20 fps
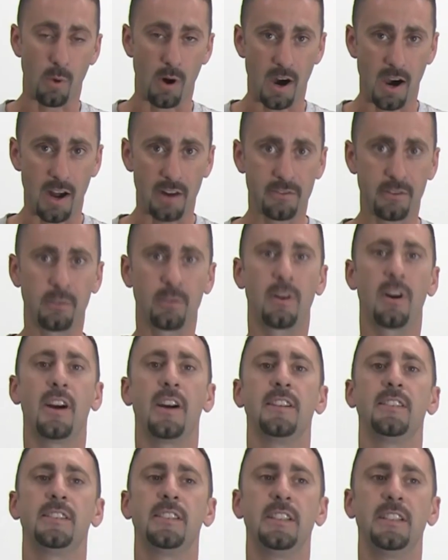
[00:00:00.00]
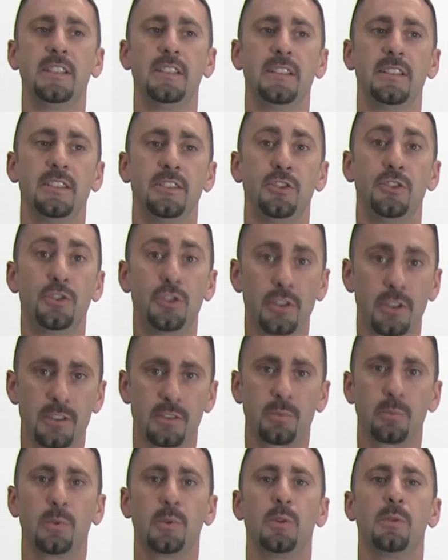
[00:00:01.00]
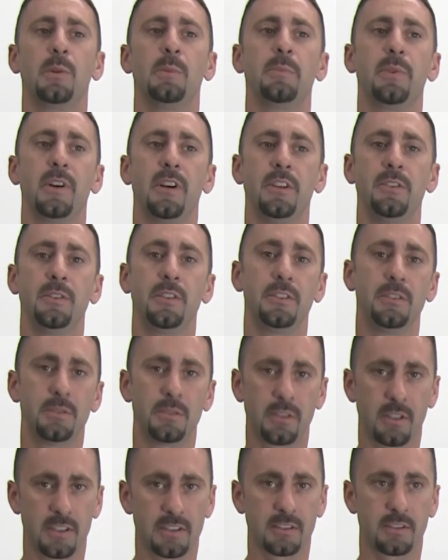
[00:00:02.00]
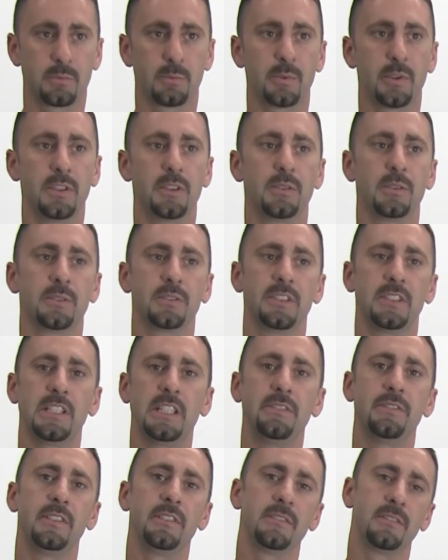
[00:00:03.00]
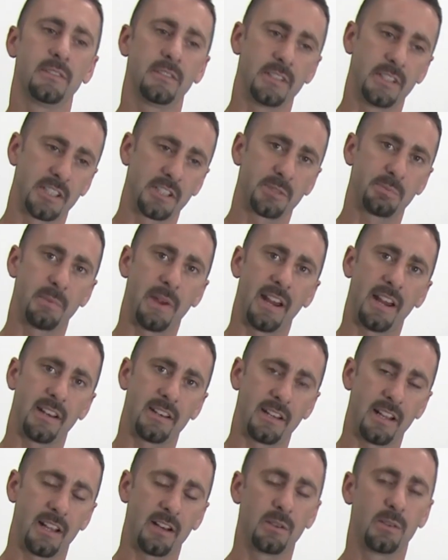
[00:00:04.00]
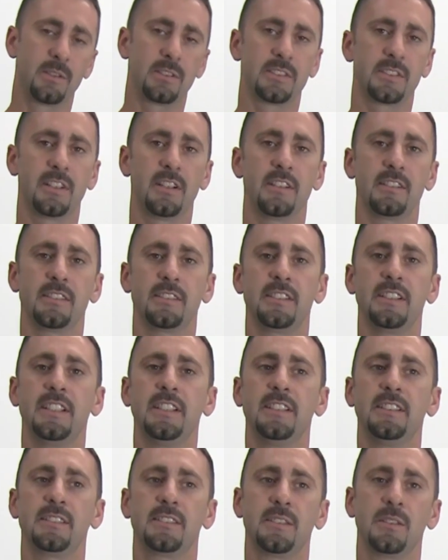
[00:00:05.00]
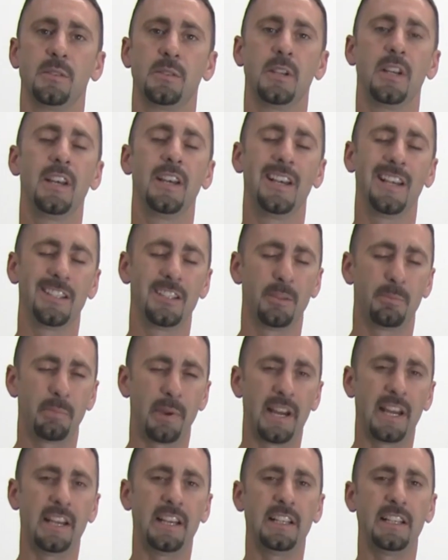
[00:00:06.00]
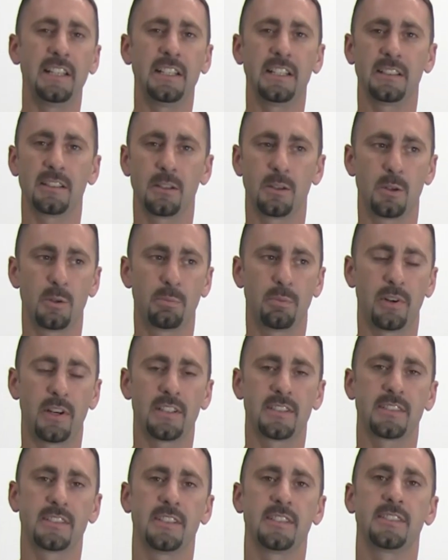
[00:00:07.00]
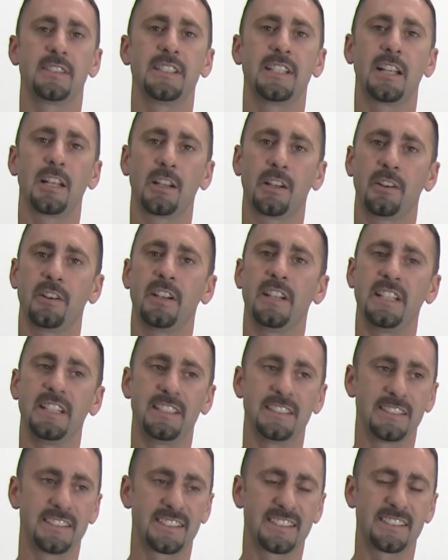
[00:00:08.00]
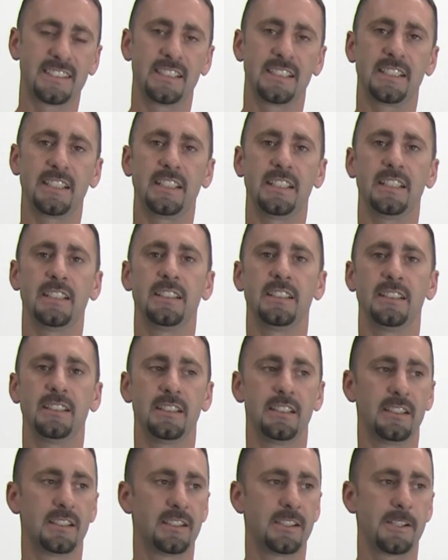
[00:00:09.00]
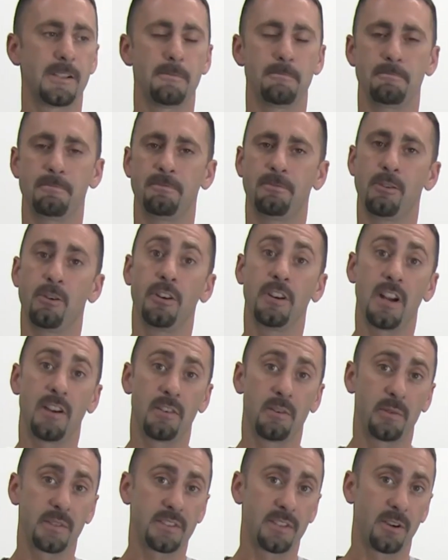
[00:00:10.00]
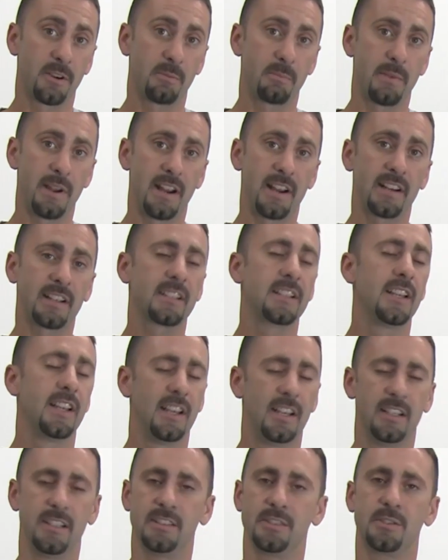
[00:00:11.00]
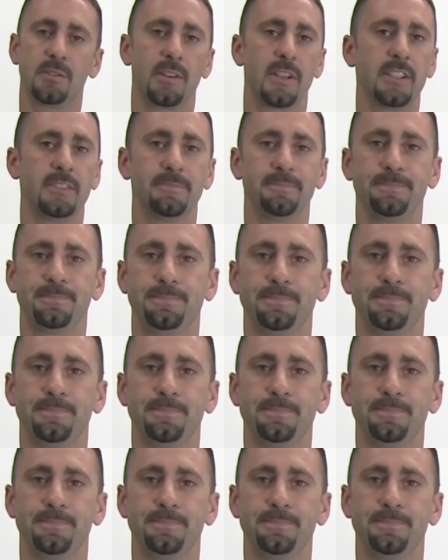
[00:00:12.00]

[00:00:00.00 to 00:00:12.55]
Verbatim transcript: wide variety than just wheel repair. You can do custom wheels and even expand that onto other things. So the painting and the whole process and clearing it and sealing it um, for never return back is great.